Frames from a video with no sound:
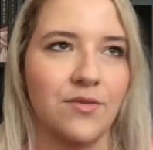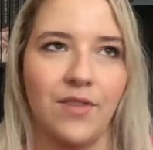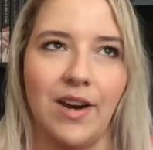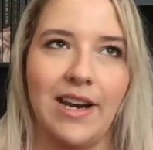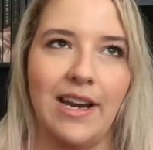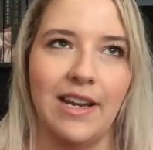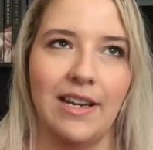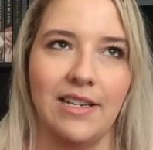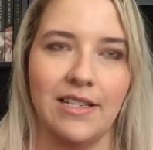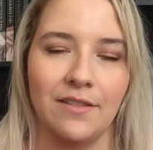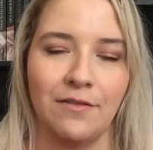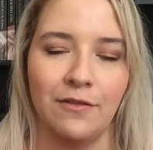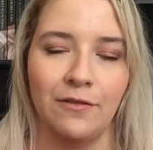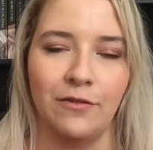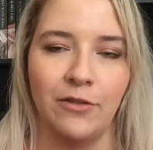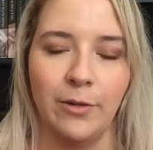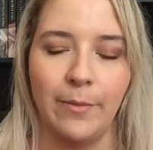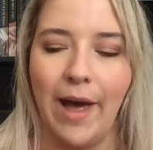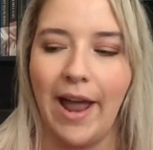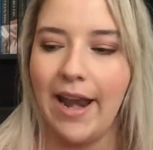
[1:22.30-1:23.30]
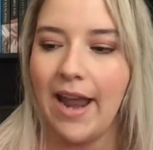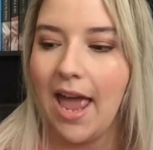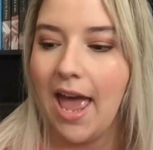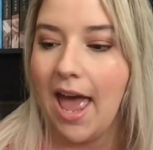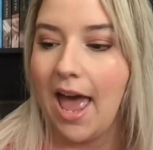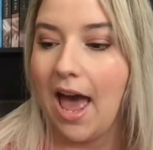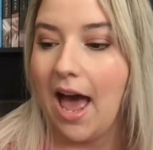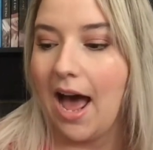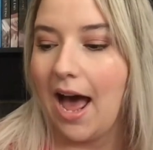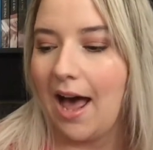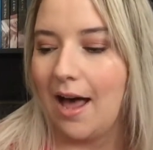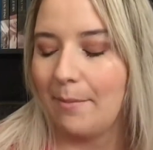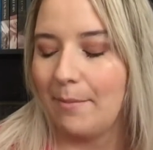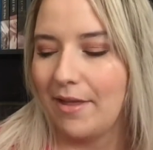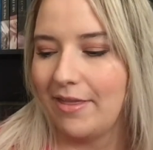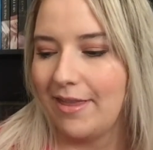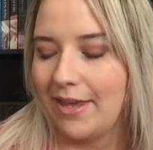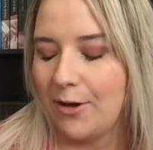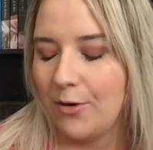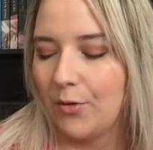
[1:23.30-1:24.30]
reading in a different format.
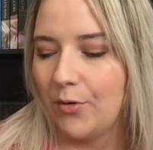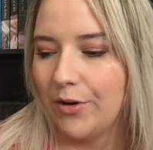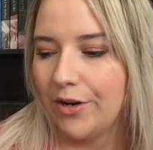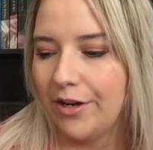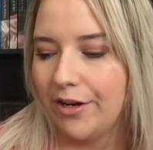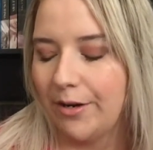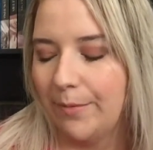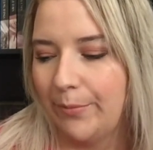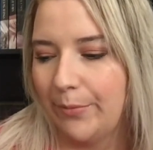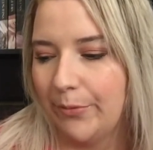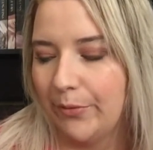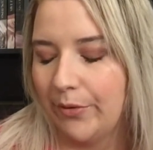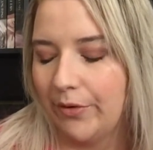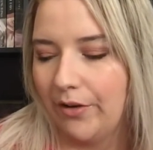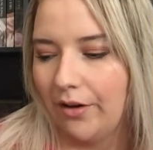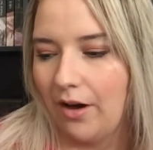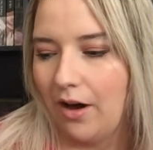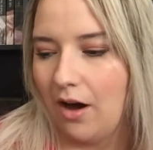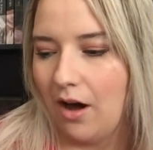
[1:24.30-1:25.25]
The audiobook